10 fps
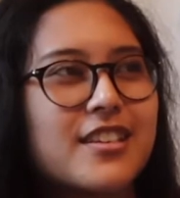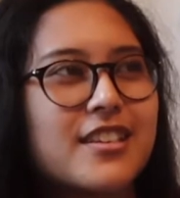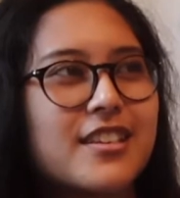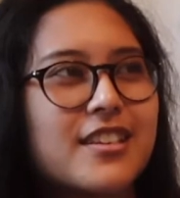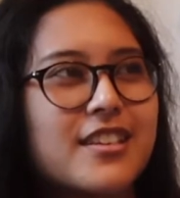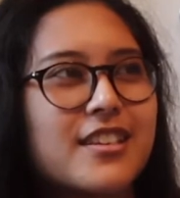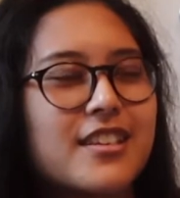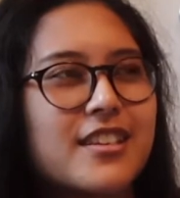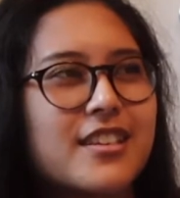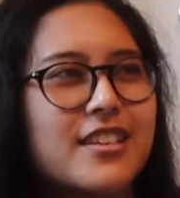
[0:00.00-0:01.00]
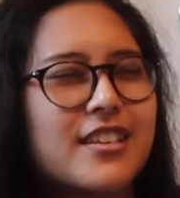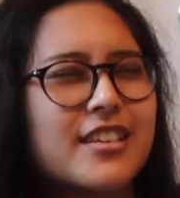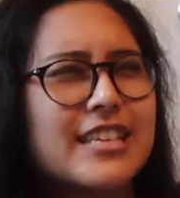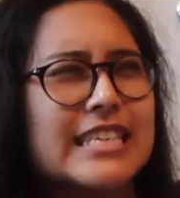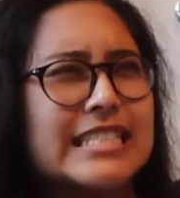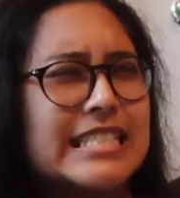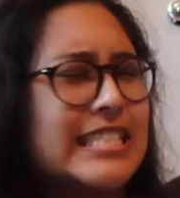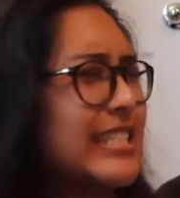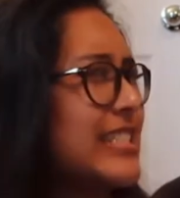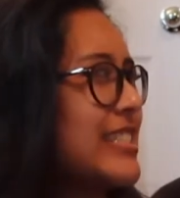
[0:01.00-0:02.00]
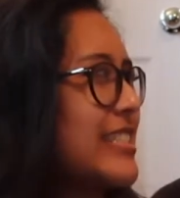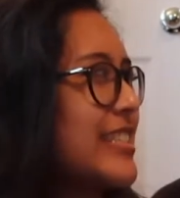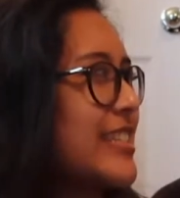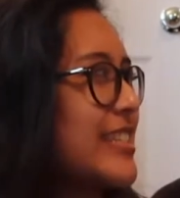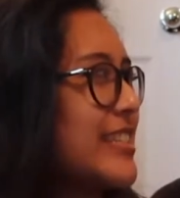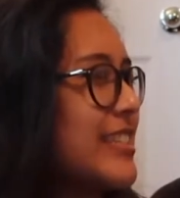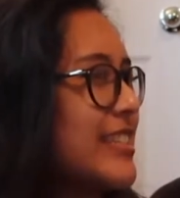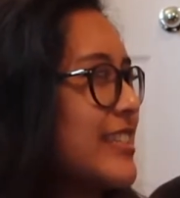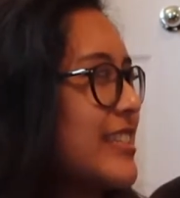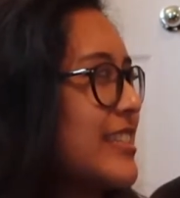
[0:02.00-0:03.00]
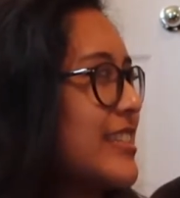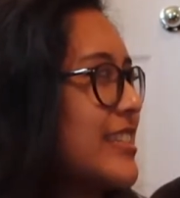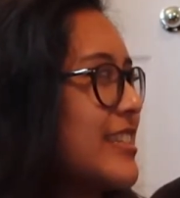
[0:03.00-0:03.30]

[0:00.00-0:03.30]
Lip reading: (not speaking)